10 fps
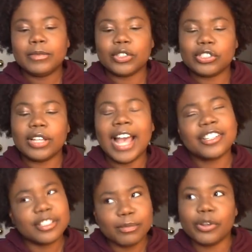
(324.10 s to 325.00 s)
So she
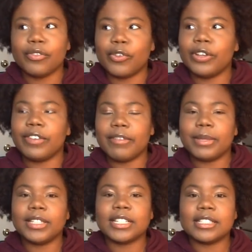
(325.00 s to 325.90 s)
actually more than 45
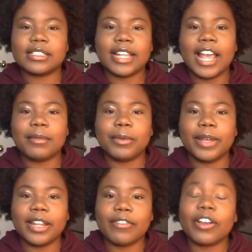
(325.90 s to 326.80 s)
minutes, because they had me
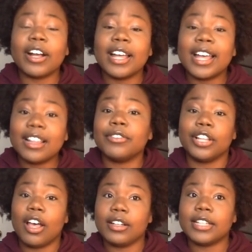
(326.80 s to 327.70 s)
waiting for a hell of a
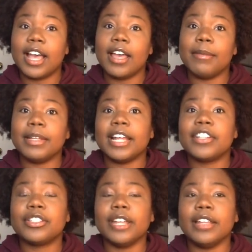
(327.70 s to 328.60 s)
long time
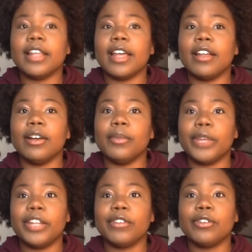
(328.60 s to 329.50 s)
in that
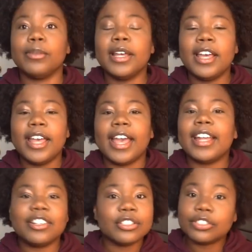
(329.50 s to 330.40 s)
waiting room.
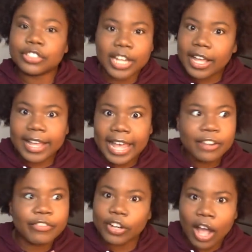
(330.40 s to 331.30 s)
And Jay again
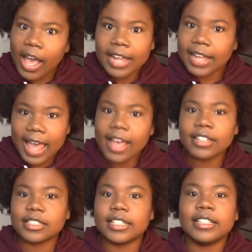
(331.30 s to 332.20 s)
forgot how to
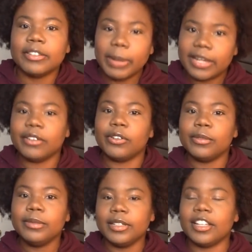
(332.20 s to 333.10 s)
act in the waiting
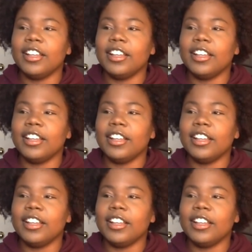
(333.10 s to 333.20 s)
room.